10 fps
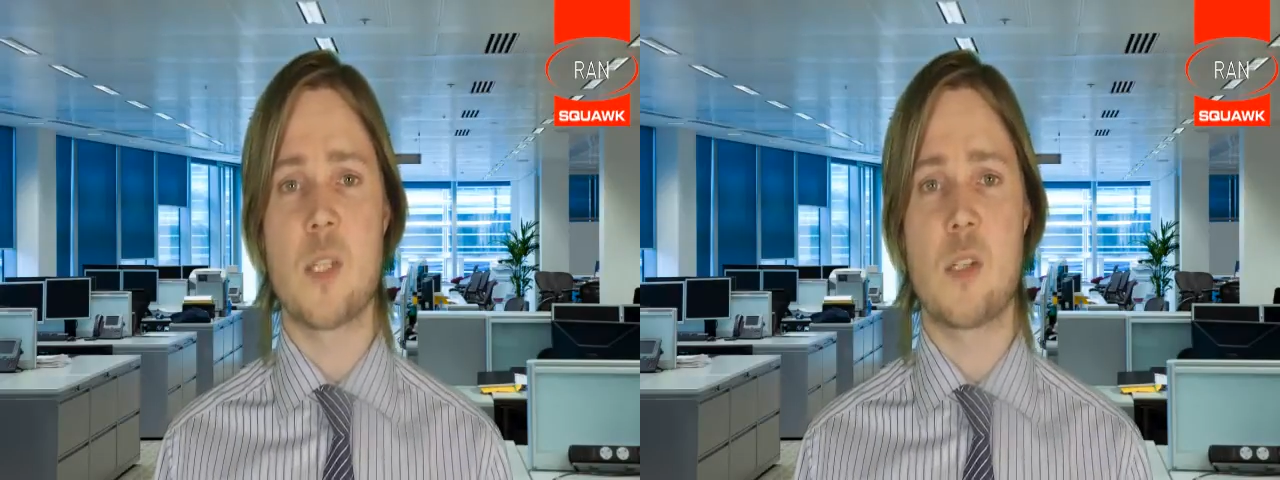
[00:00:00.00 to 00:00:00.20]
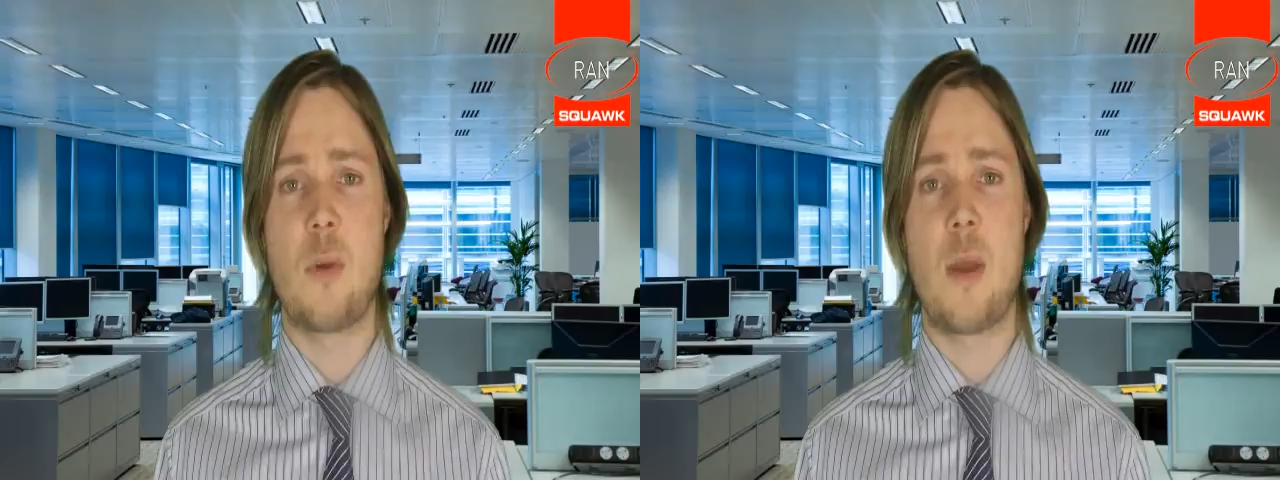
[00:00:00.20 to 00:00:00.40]

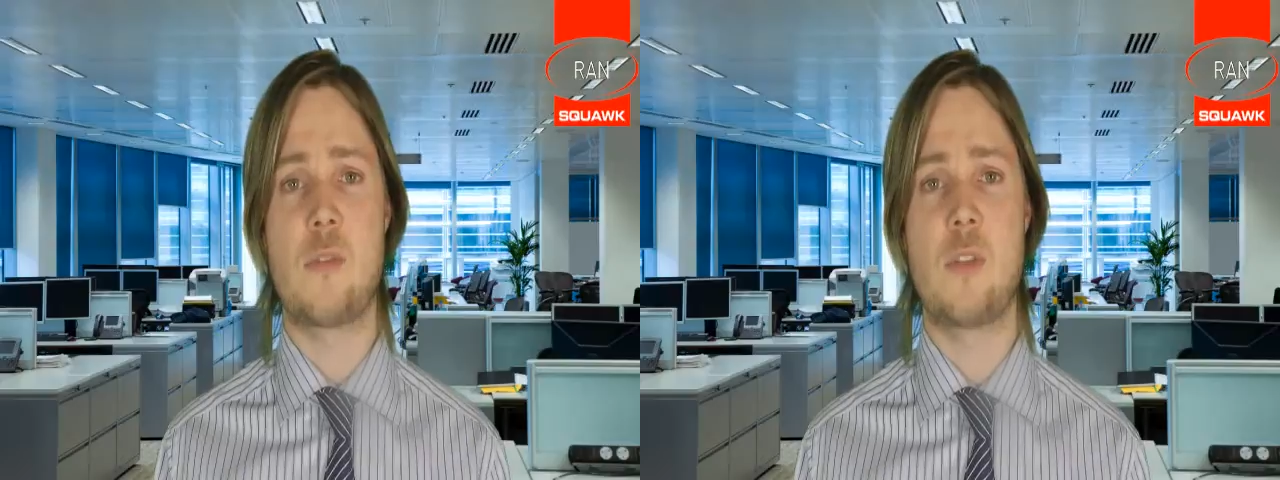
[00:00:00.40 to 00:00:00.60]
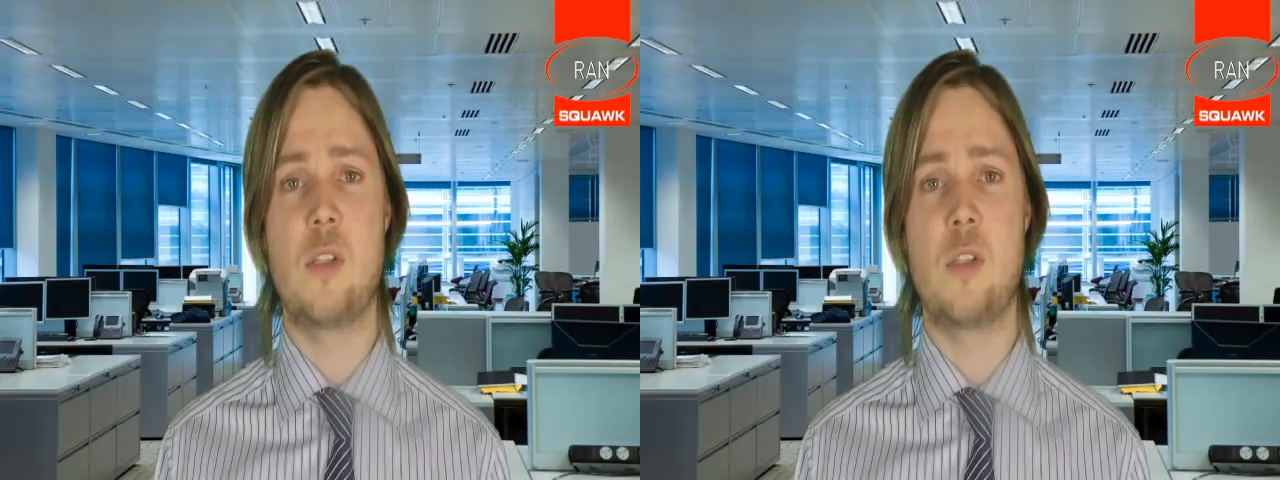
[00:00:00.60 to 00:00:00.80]
So we have
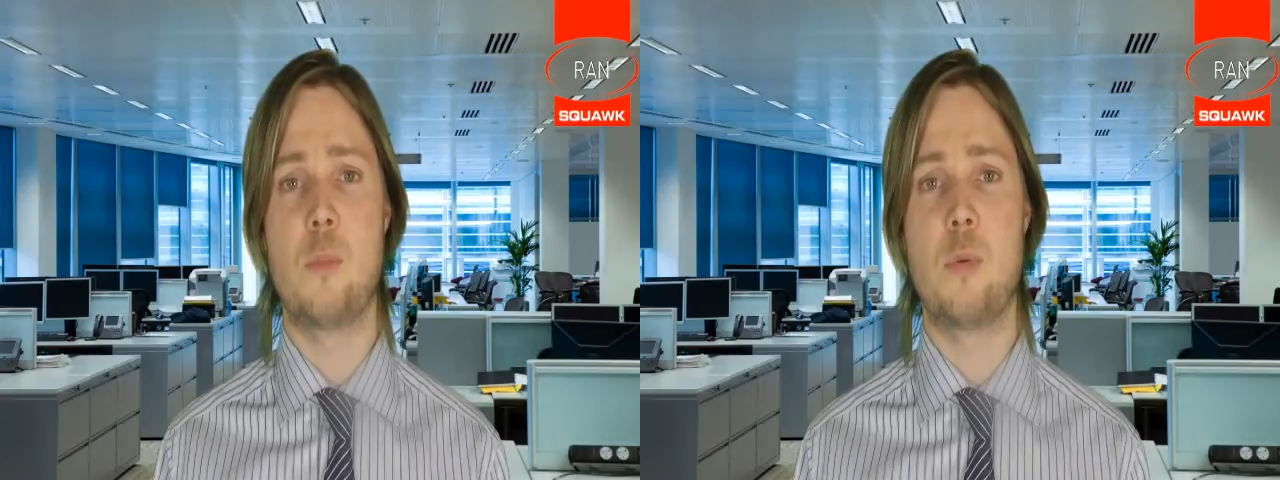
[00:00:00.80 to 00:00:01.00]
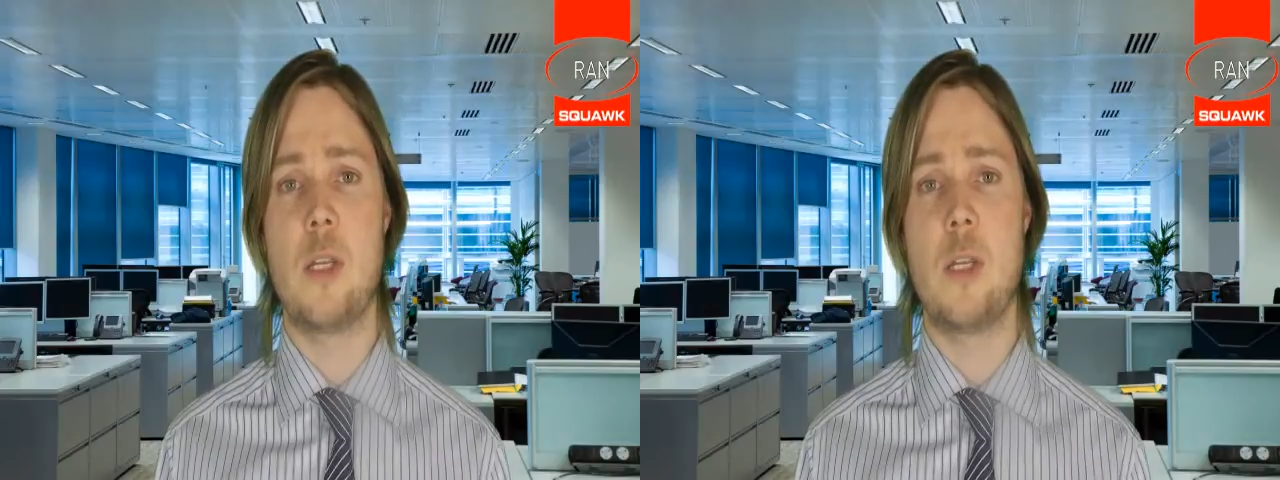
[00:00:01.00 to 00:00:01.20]
seen some
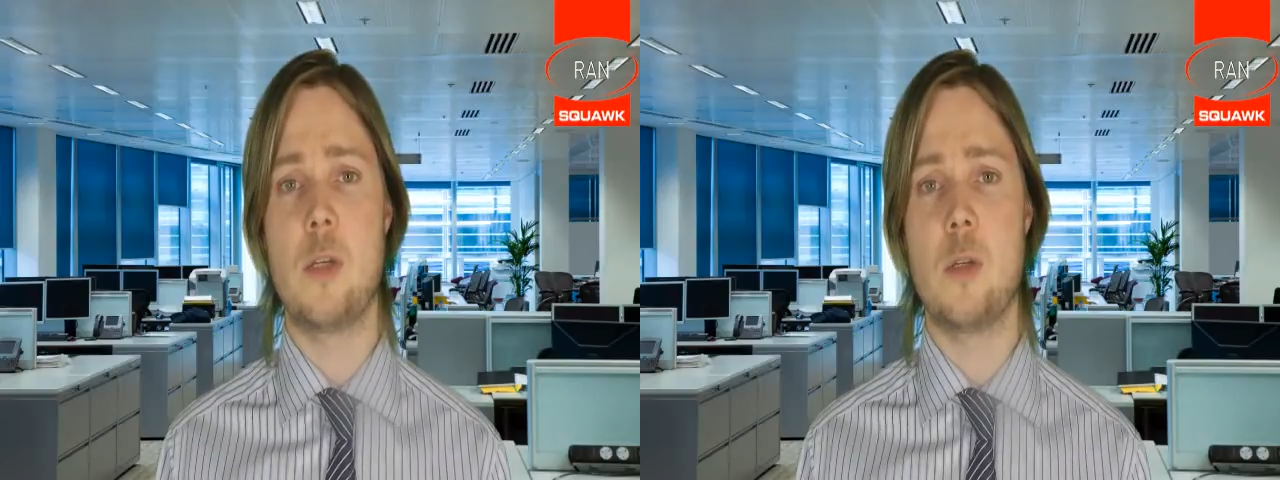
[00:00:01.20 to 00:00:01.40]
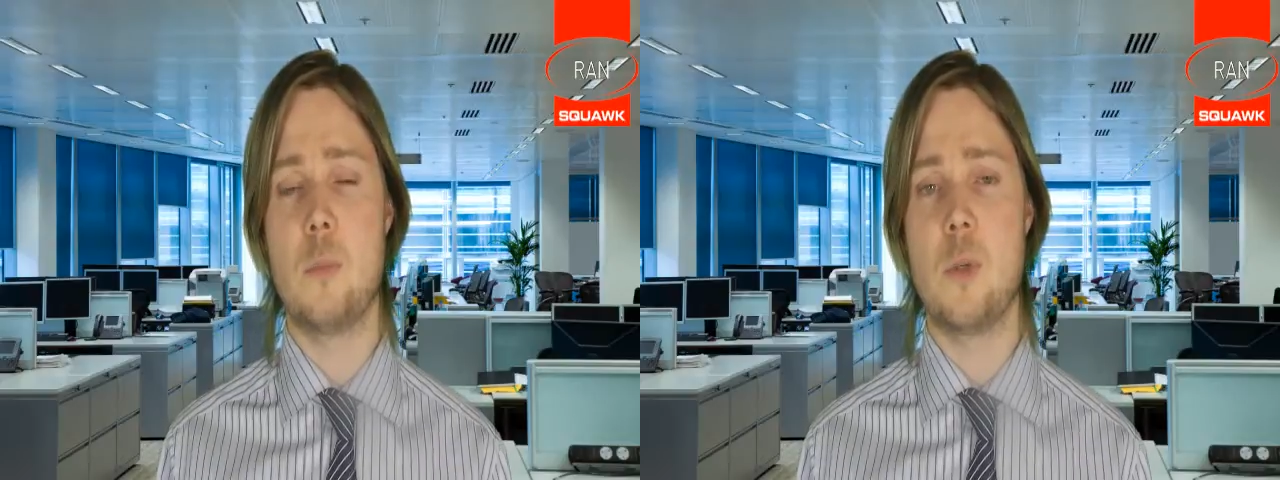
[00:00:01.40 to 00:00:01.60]
pretty
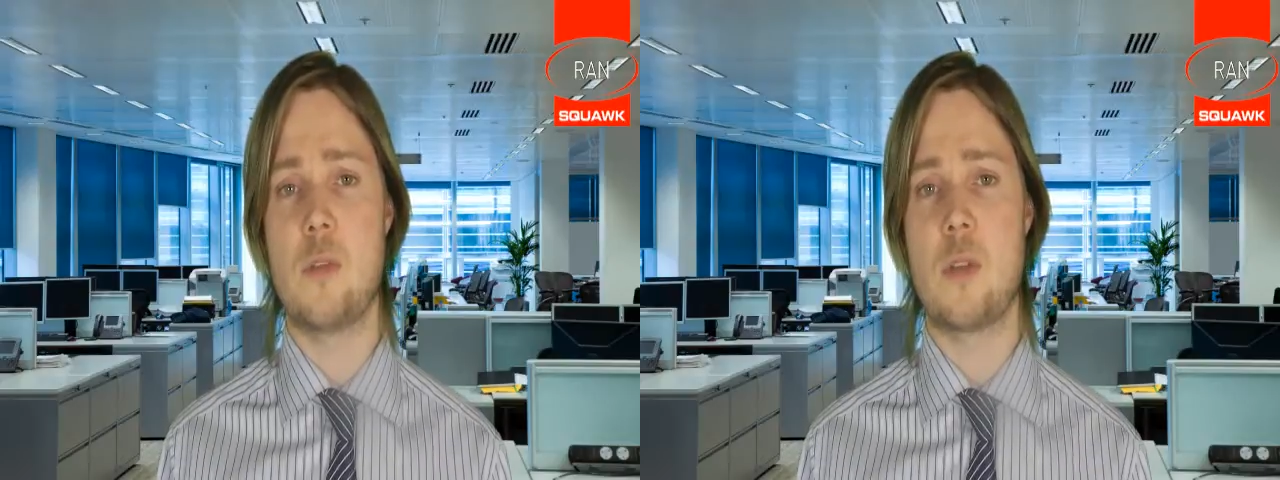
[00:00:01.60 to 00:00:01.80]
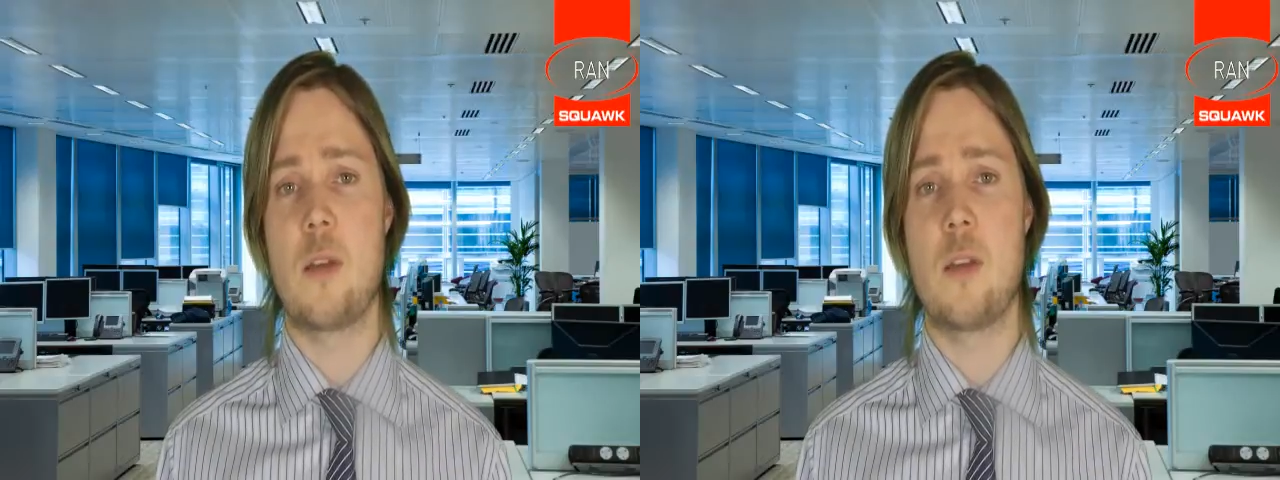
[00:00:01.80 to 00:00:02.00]
good
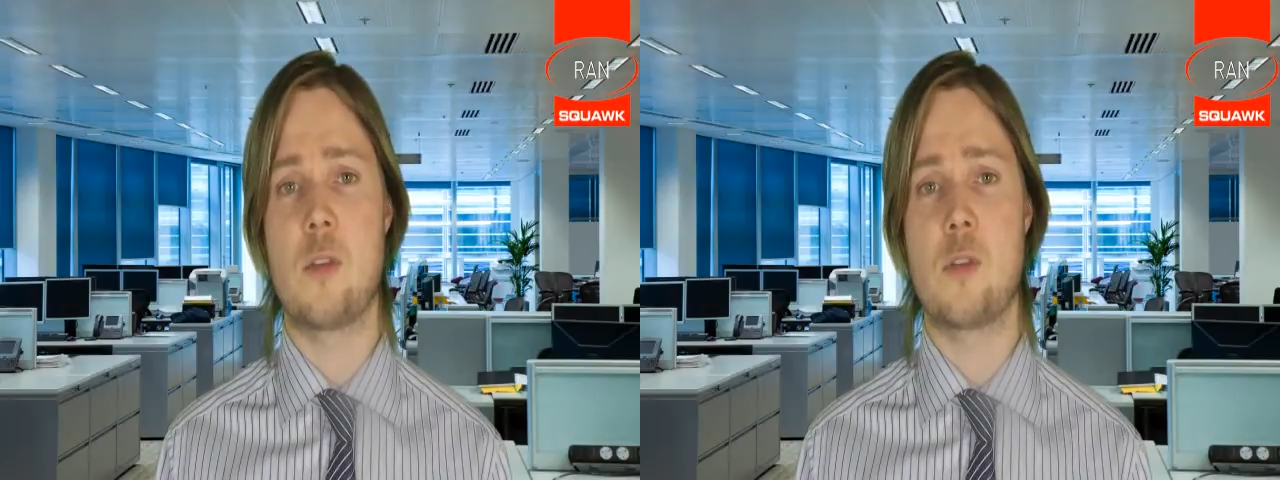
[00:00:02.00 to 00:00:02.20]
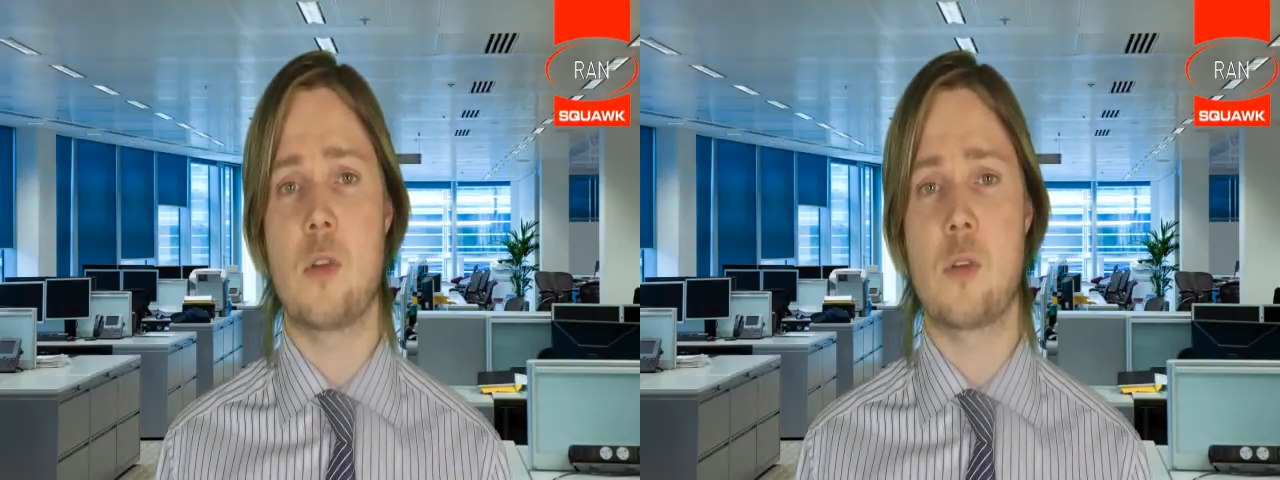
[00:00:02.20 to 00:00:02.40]
moves out of
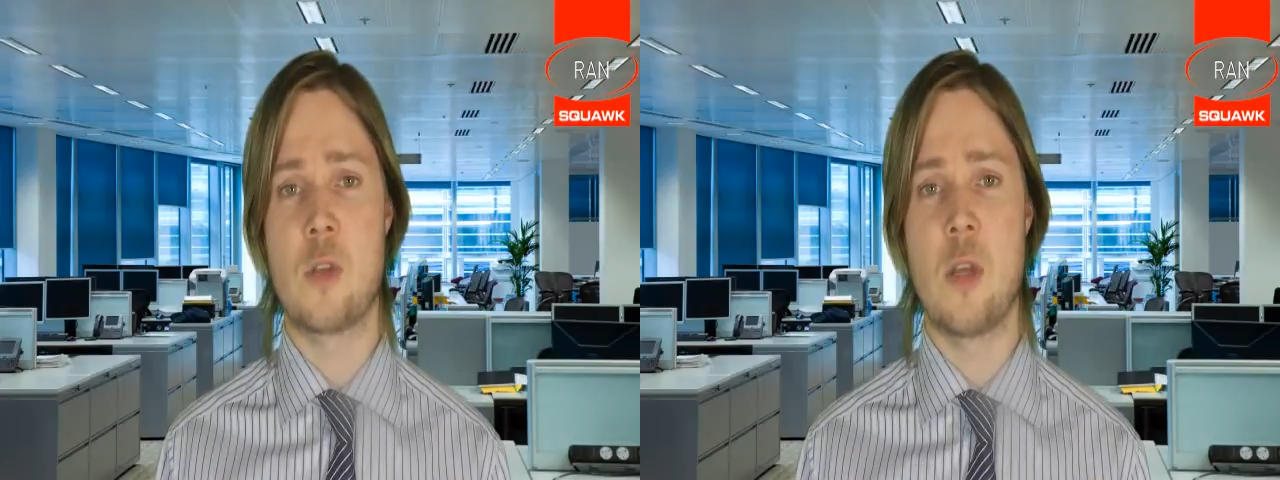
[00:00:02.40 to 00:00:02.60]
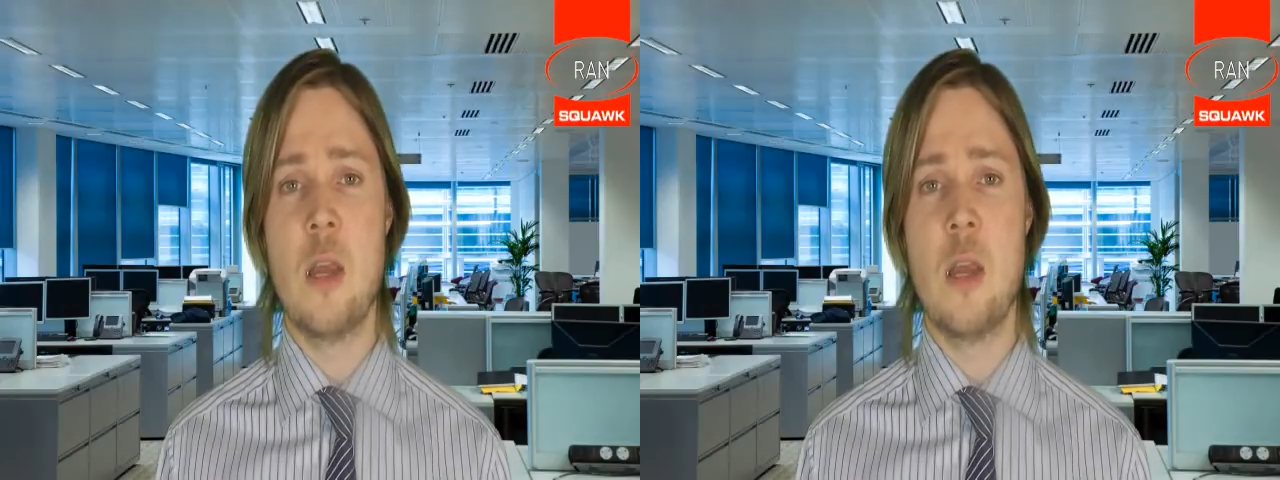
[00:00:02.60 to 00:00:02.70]
those stocks.